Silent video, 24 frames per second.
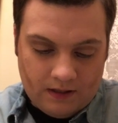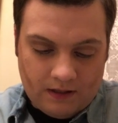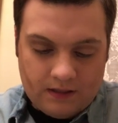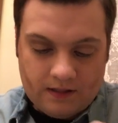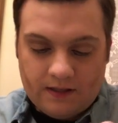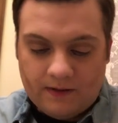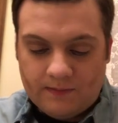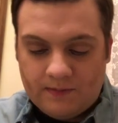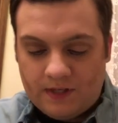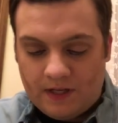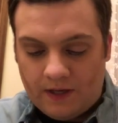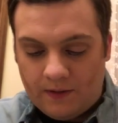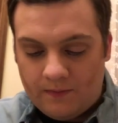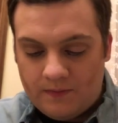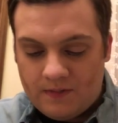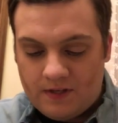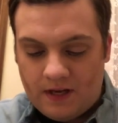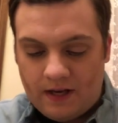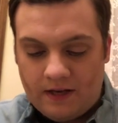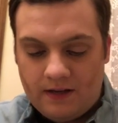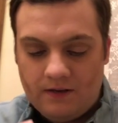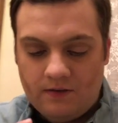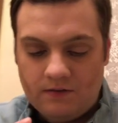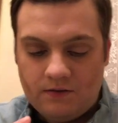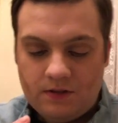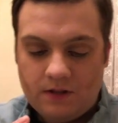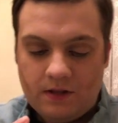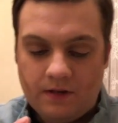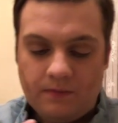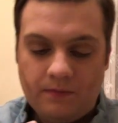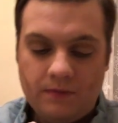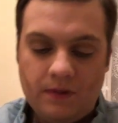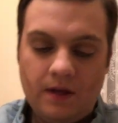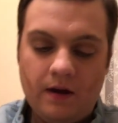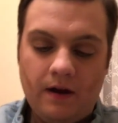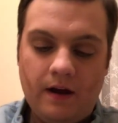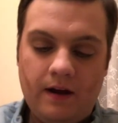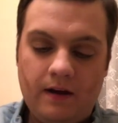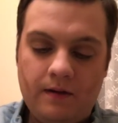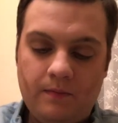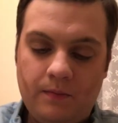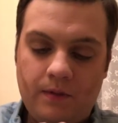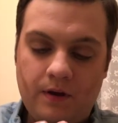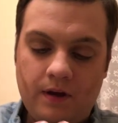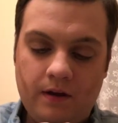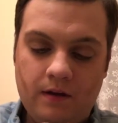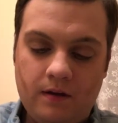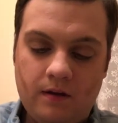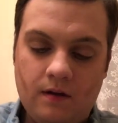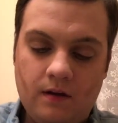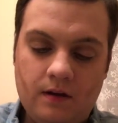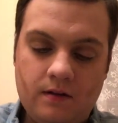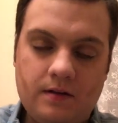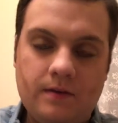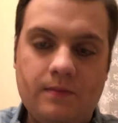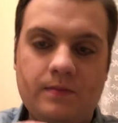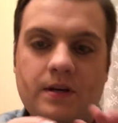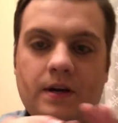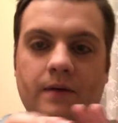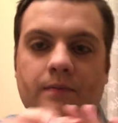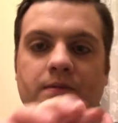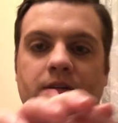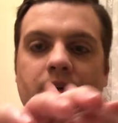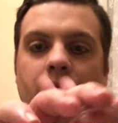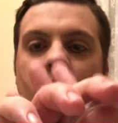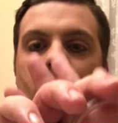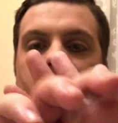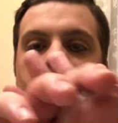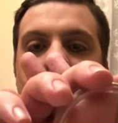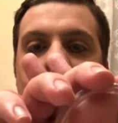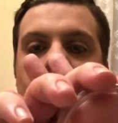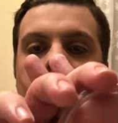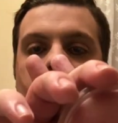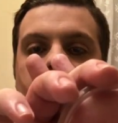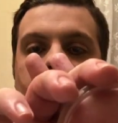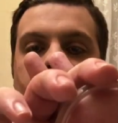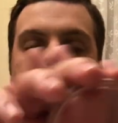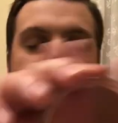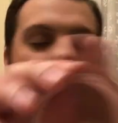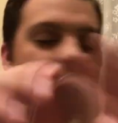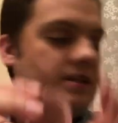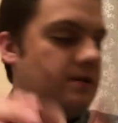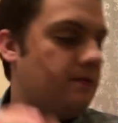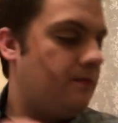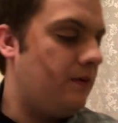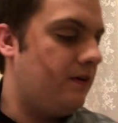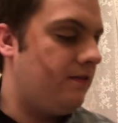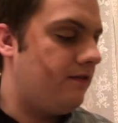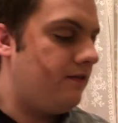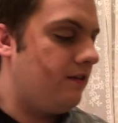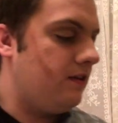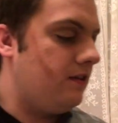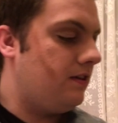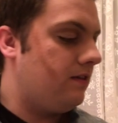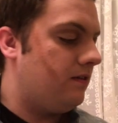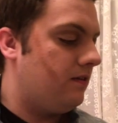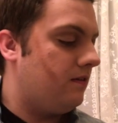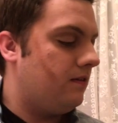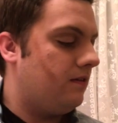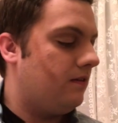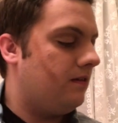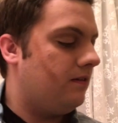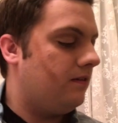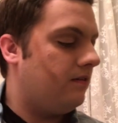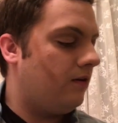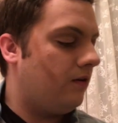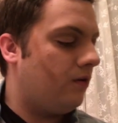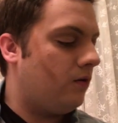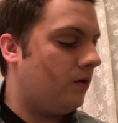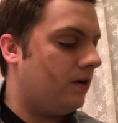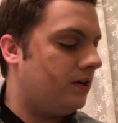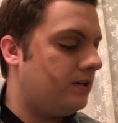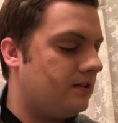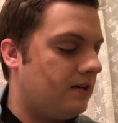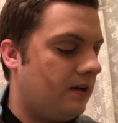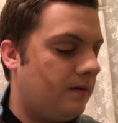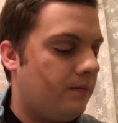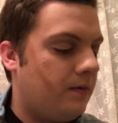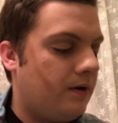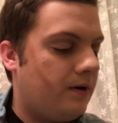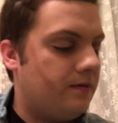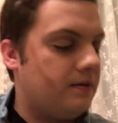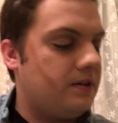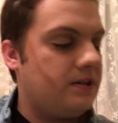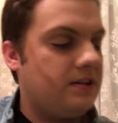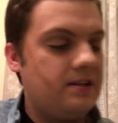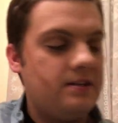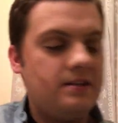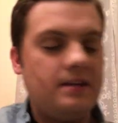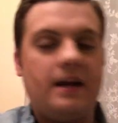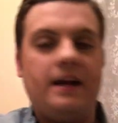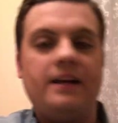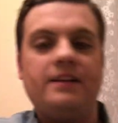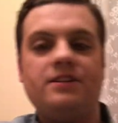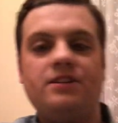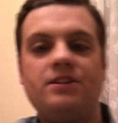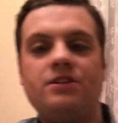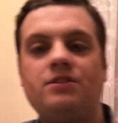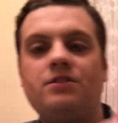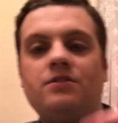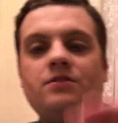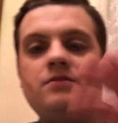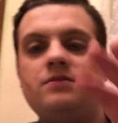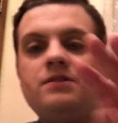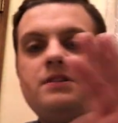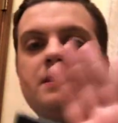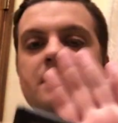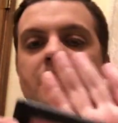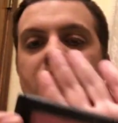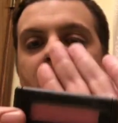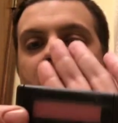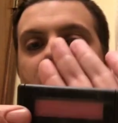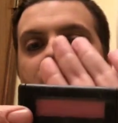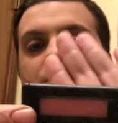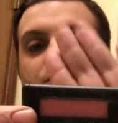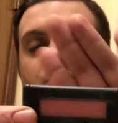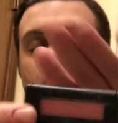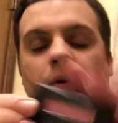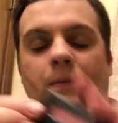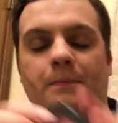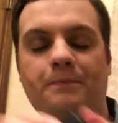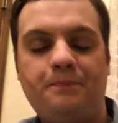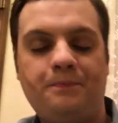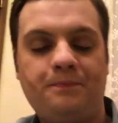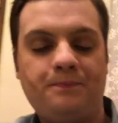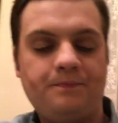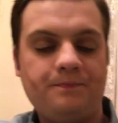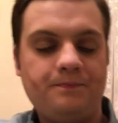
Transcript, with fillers: Sometimes I use the, the uh, pink, sometimes I want darker shades, but for course purposes, I just use the e.l.f. one.